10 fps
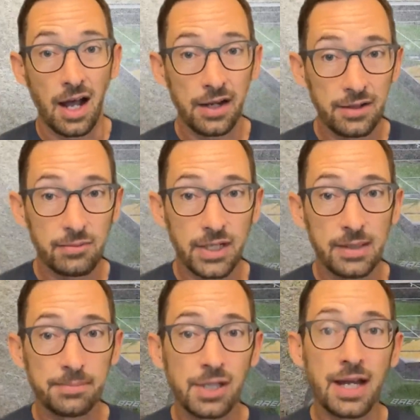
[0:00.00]
Either way,
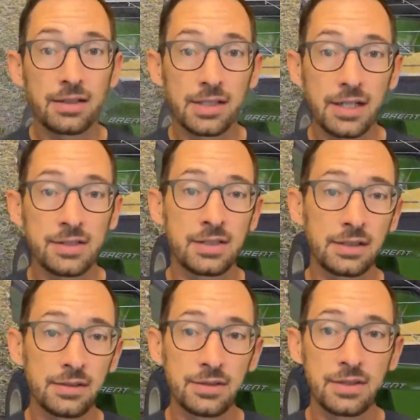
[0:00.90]
black layer
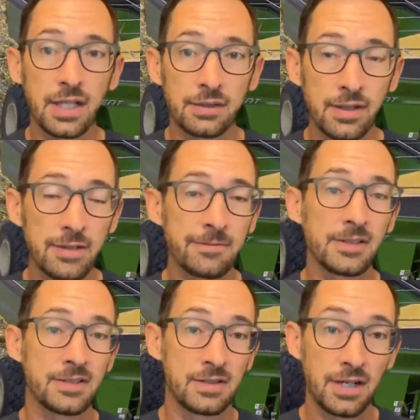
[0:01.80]
signals that grain
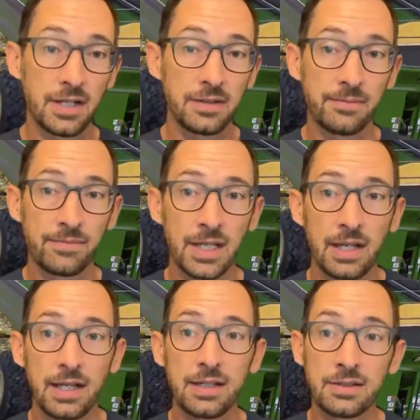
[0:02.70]
fill is done
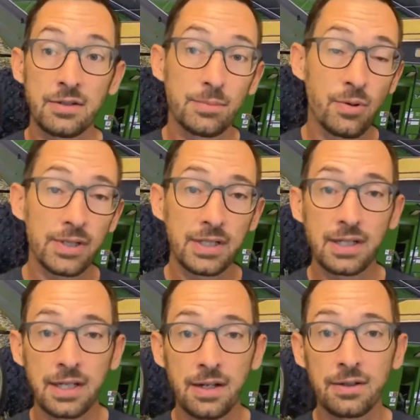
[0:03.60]
and it's an important
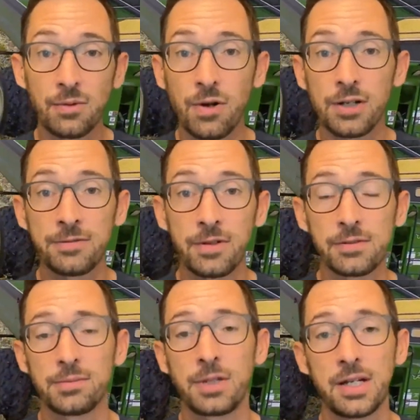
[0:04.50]
indicator to watch for
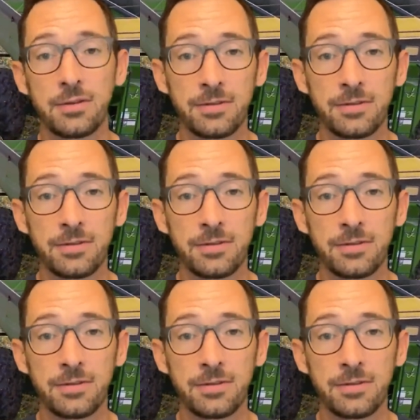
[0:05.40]
when planning for